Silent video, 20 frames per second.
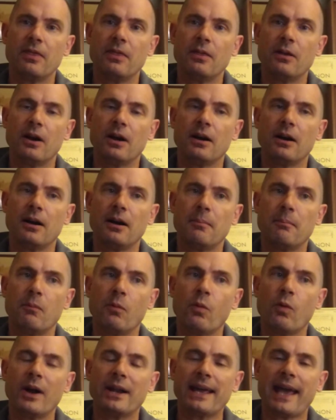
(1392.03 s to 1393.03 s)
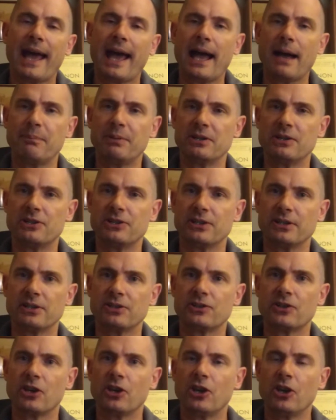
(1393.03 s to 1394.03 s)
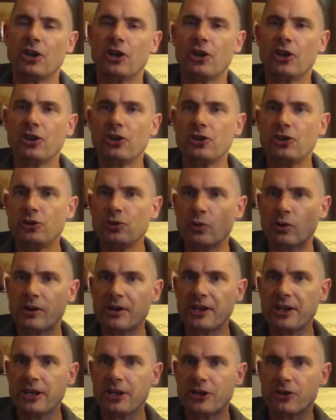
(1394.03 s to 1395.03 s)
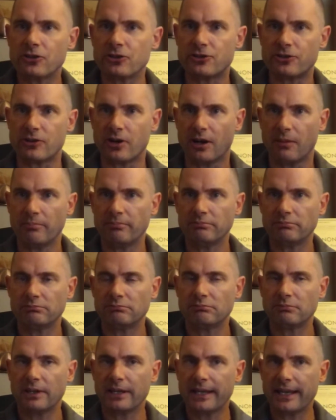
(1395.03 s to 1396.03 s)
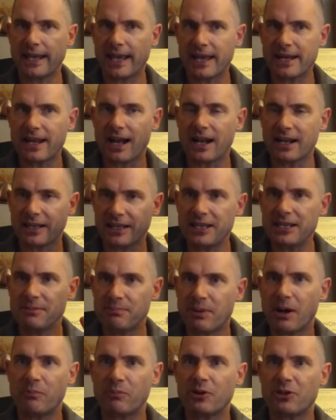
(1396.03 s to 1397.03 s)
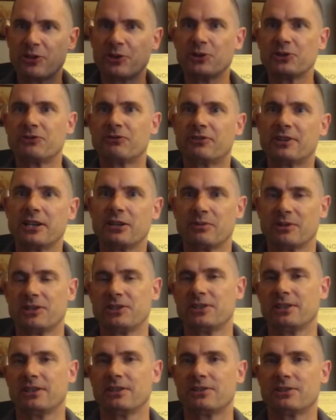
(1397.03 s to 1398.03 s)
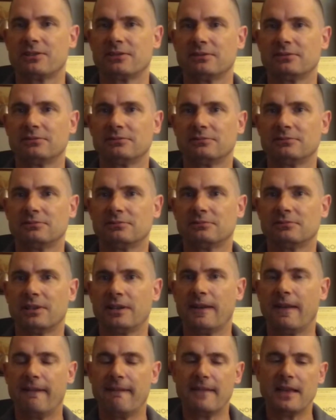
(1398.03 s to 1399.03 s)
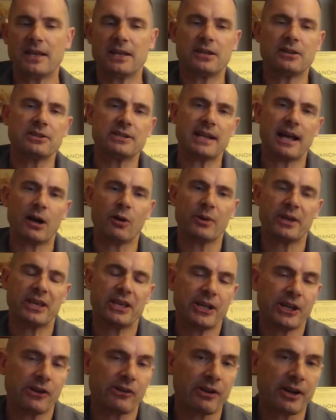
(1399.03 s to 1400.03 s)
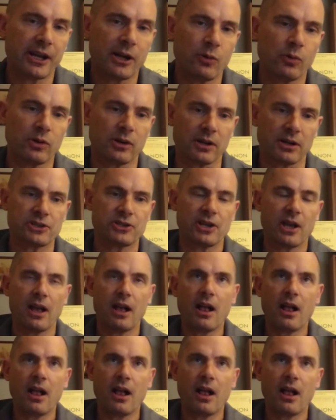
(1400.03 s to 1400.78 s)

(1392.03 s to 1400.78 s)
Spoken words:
what happens is your eardrum cannot keep up with those frequencies. Right? Here's how hearing works.